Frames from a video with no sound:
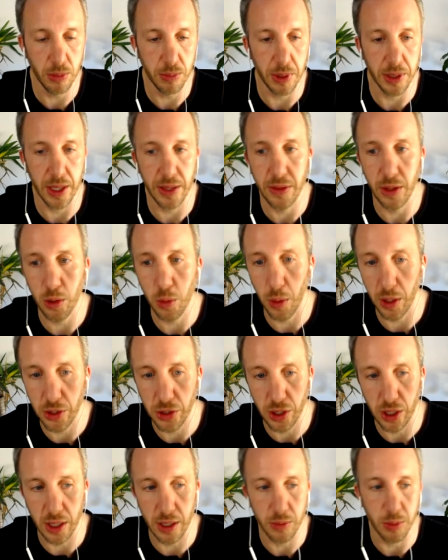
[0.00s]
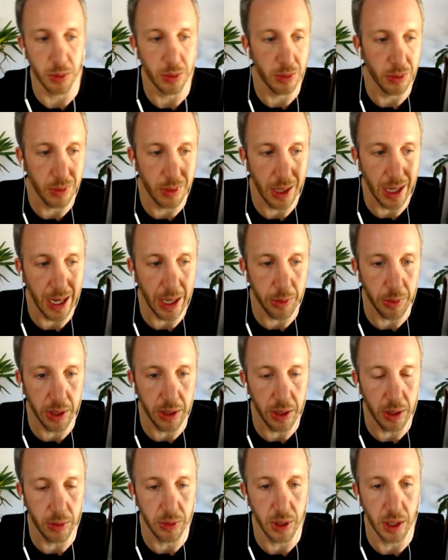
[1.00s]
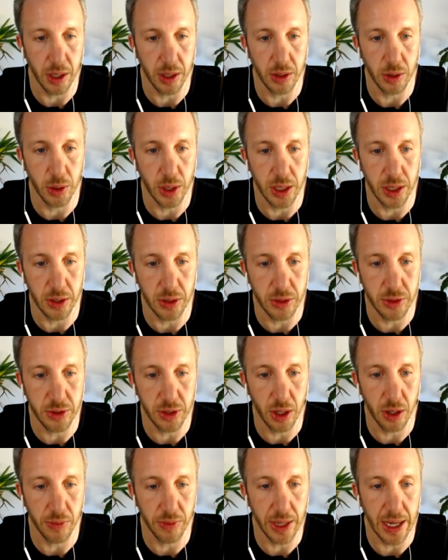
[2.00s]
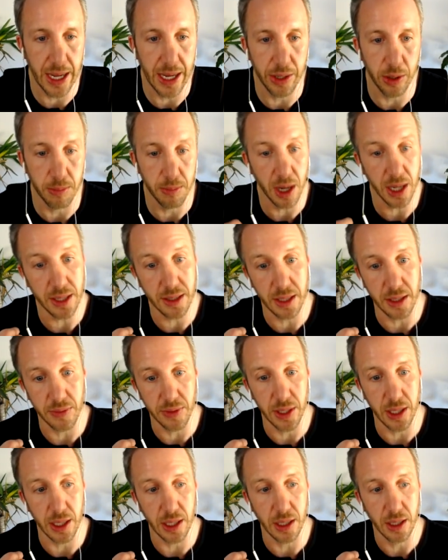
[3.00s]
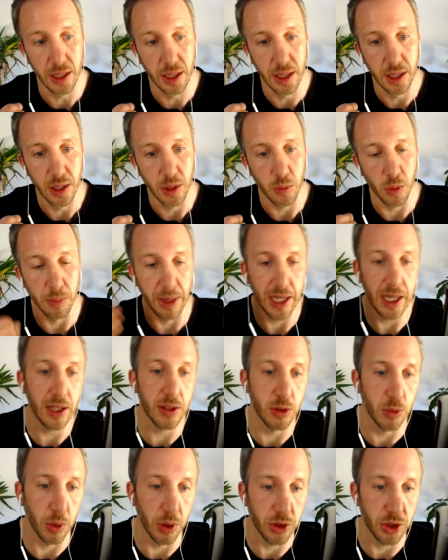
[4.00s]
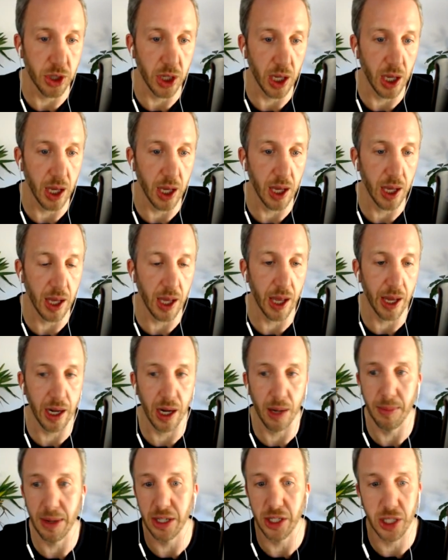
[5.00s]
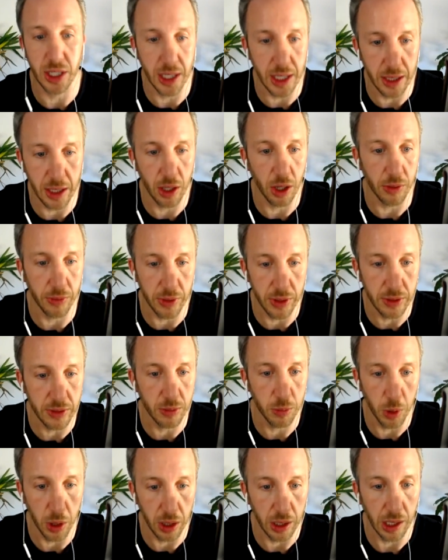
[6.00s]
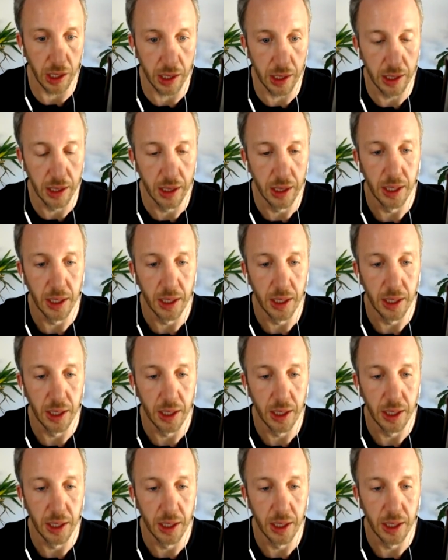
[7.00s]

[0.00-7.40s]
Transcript: But then the question is, well, how do I know that you didn't serve an ad on my TV while my kids are watching it and I'm actually in the office working?